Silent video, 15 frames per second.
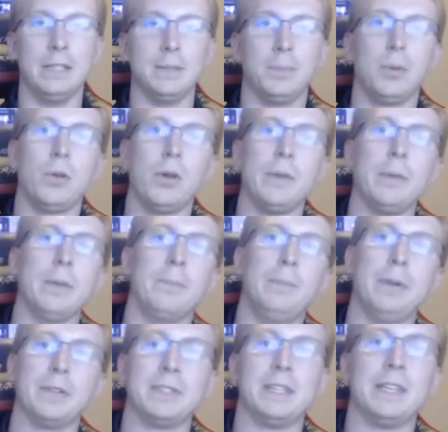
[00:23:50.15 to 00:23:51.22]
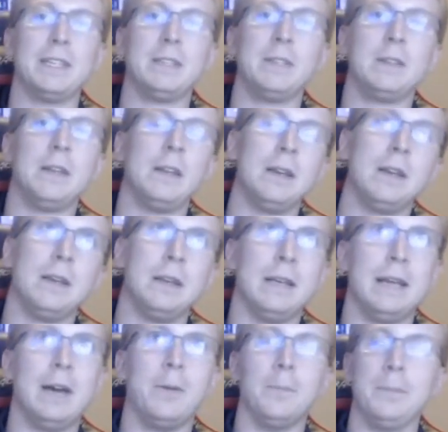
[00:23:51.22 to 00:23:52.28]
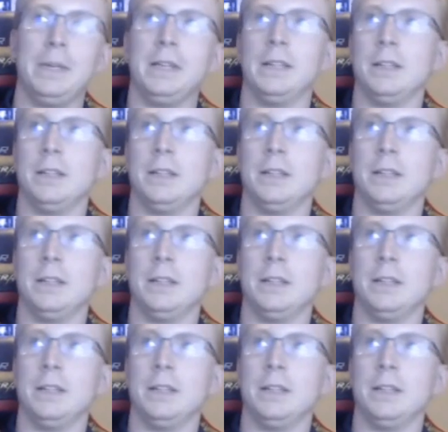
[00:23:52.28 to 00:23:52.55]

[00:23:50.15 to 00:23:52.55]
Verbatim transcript: deployment built in help me a